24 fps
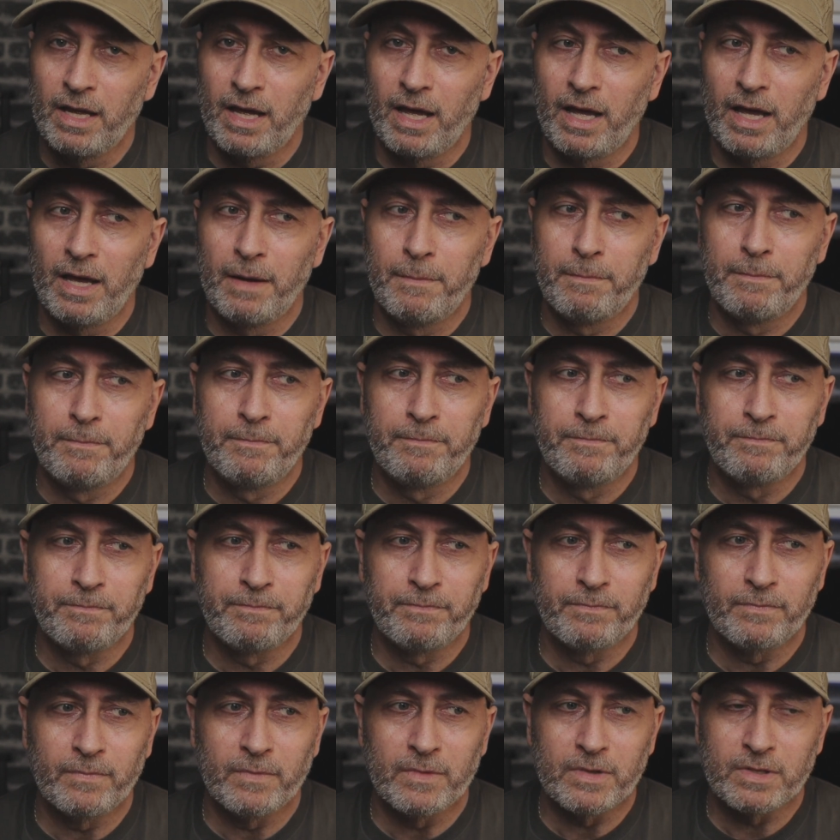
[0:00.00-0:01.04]

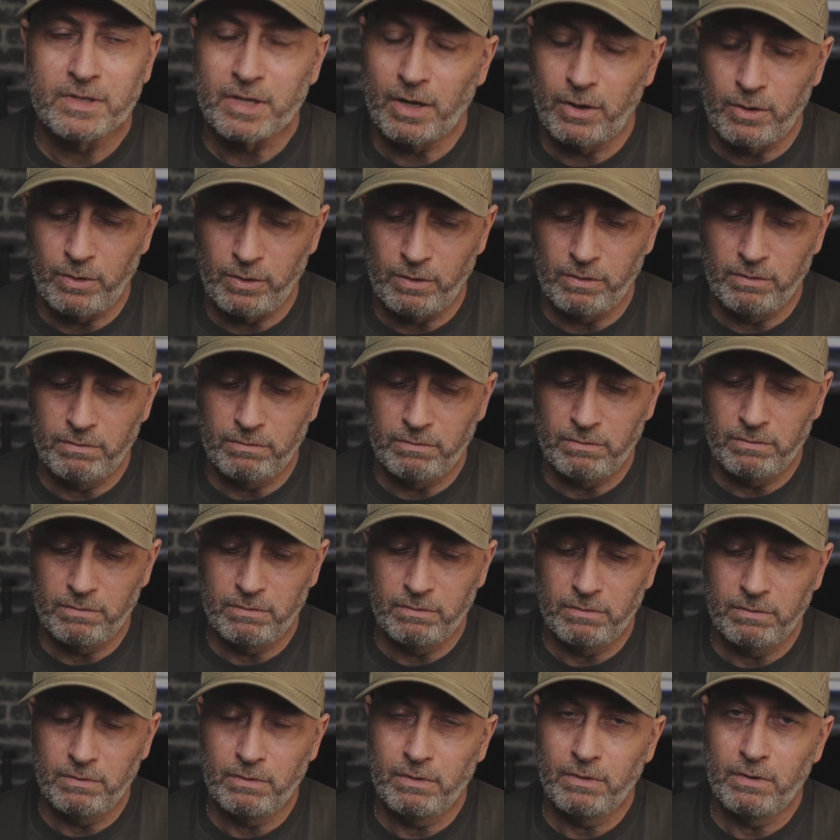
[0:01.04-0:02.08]
So
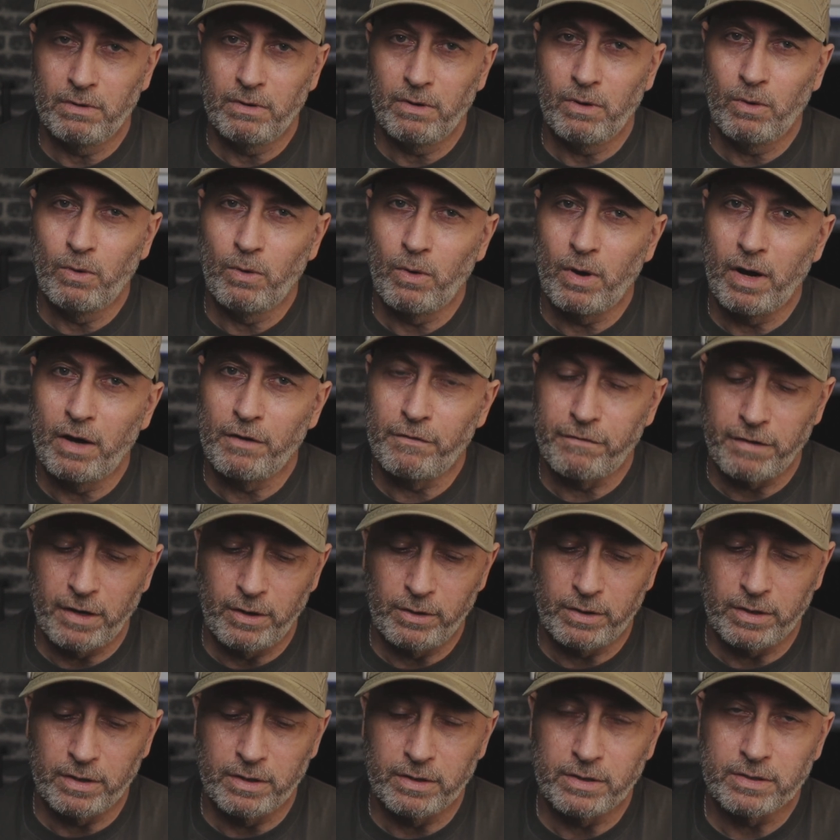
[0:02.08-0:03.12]

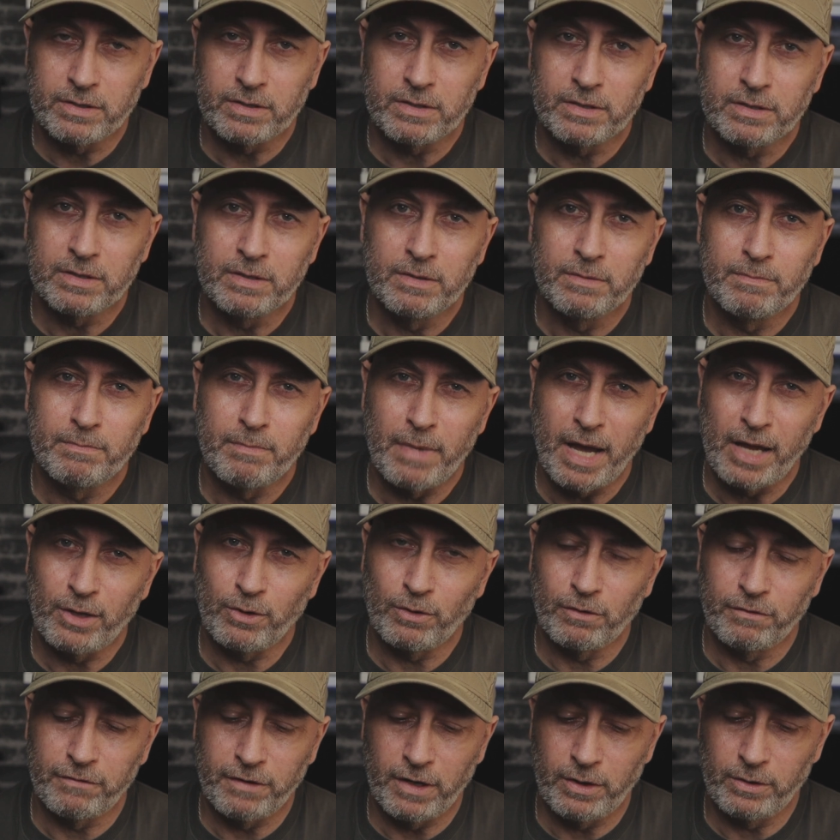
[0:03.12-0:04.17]
autofocus,
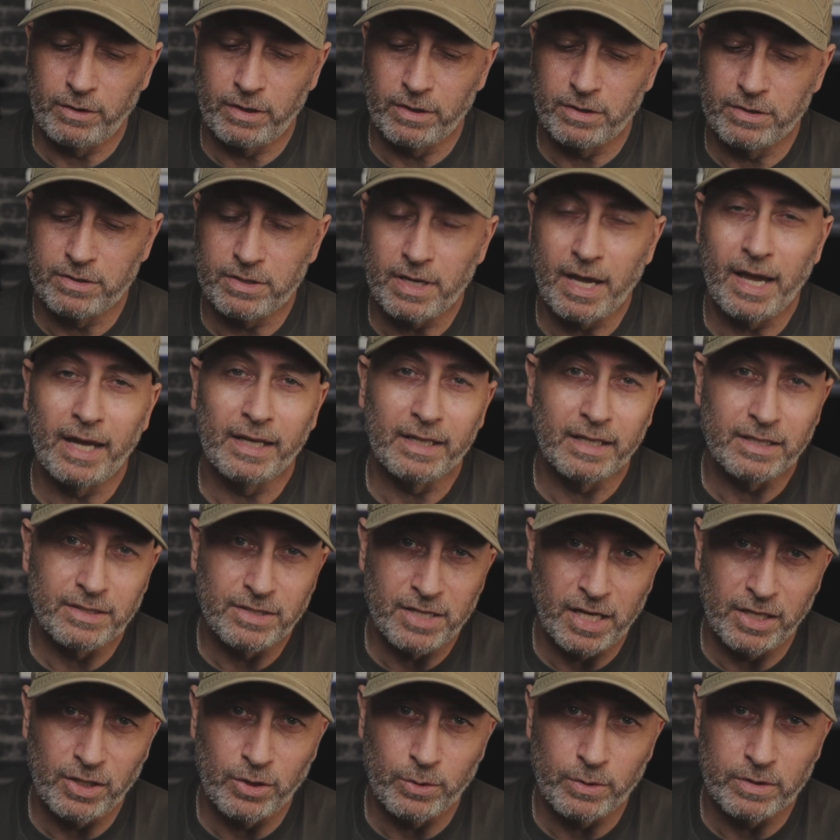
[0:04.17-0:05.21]
manual focus and
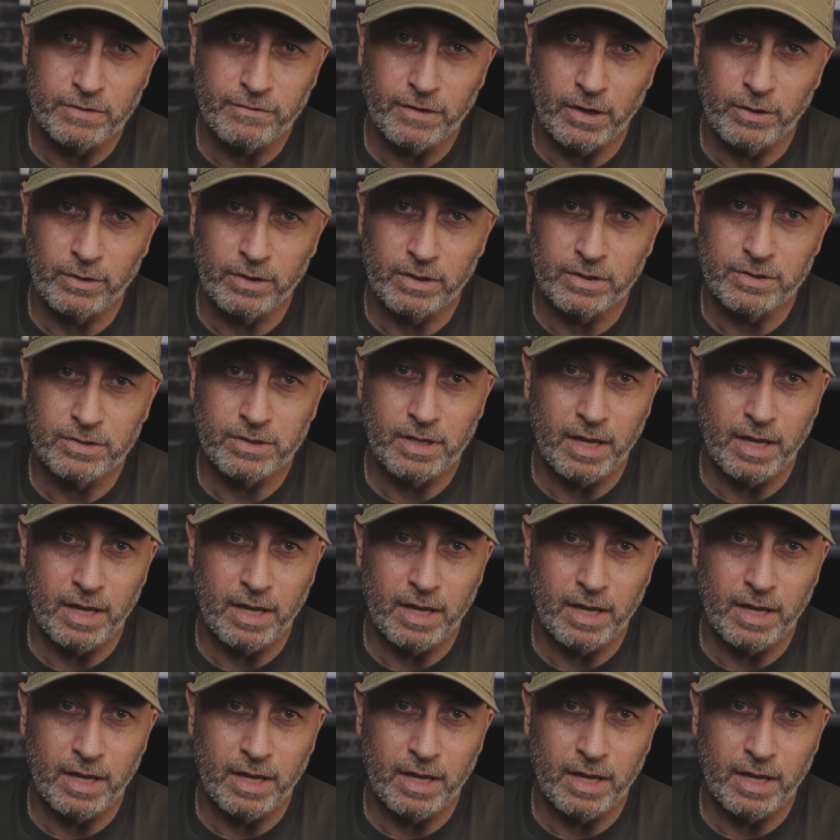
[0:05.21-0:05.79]
continuous focus.